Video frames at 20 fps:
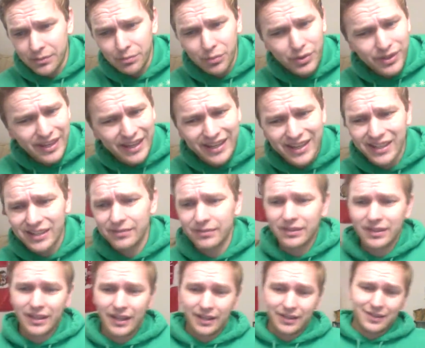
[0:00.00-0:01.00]
They
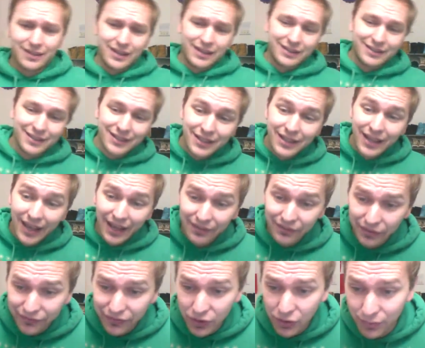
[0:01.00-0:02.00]
did
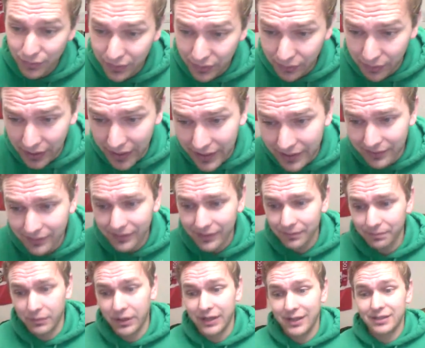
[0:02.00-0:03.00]
have a few great
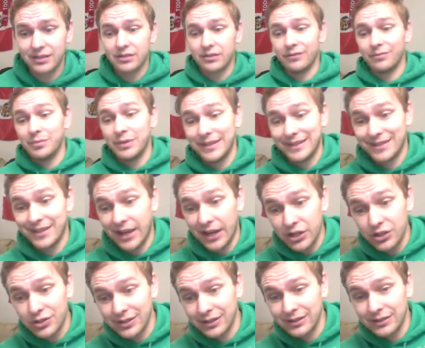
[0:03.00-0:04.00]
minutes of
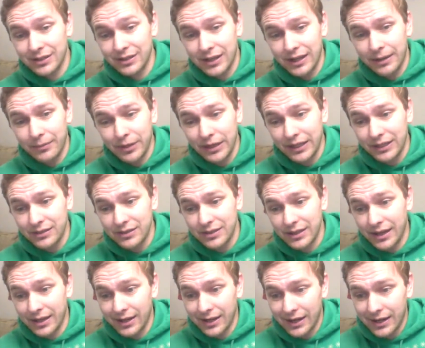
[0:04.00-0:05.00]
possession time against
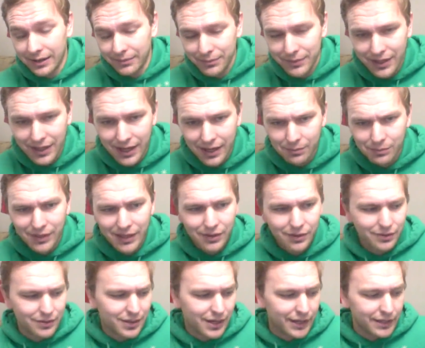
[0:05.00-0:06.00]
Anaheim in the game the
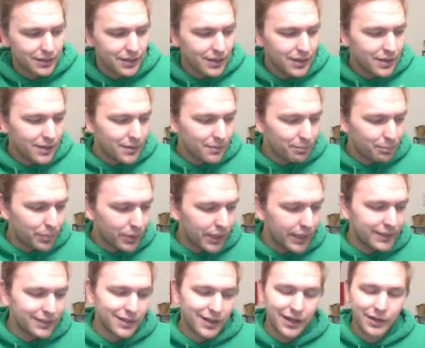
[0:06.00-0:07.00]
other night,
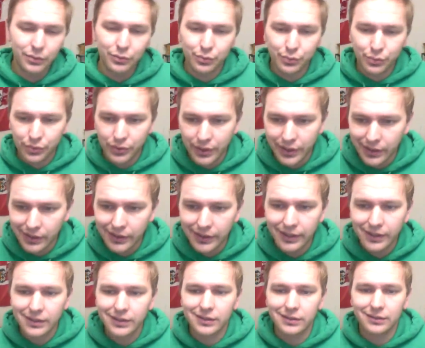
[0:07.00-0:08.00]
but I
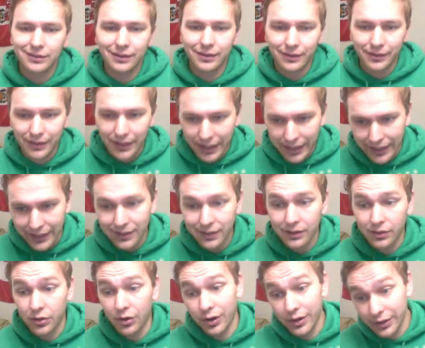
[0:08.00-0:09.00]
really like
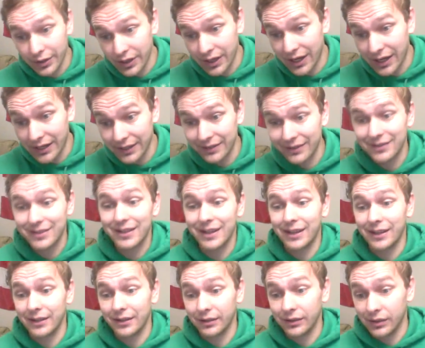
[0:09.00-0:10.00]
Carter Hutton to
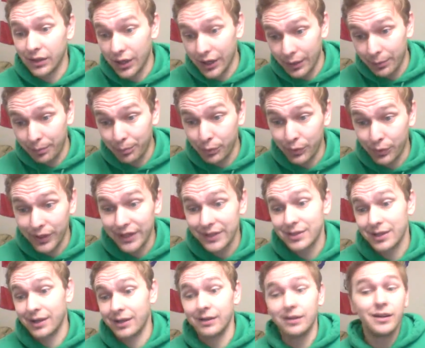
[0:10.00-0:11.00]
get a lot of
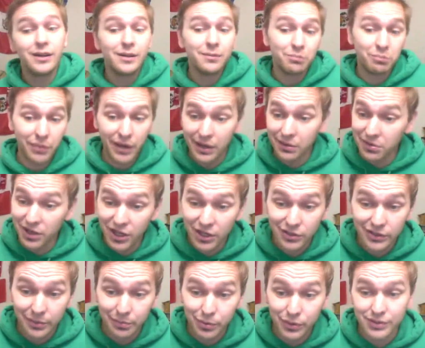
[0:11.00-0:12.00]
points here. Maybe
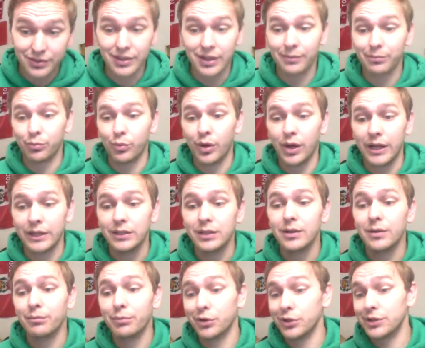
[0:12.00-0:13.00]
only puts up 1,
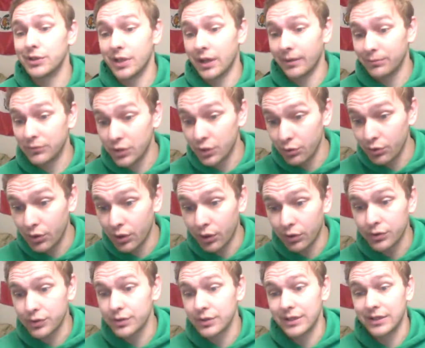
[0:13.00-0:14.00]
puts up 2
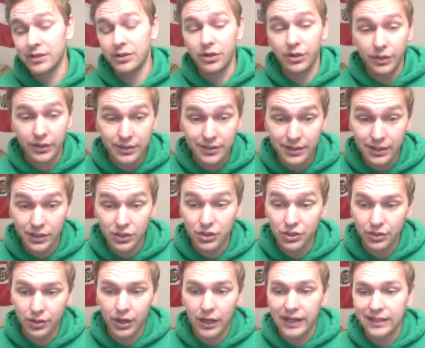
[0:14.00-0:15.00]
goals. He's going to see
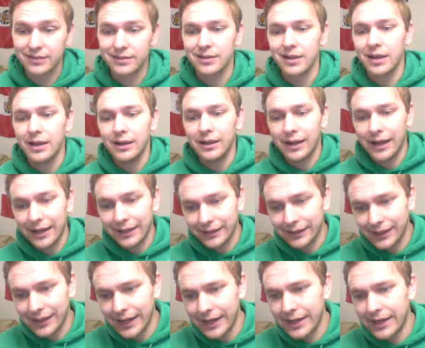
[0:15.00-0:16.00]
shots. I
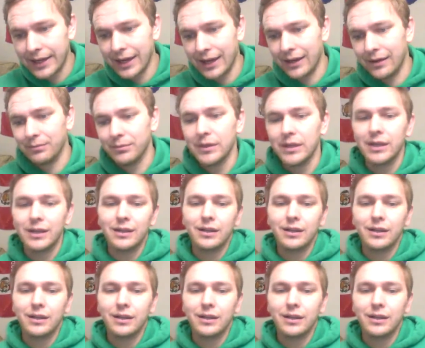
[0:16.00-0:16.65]
like him.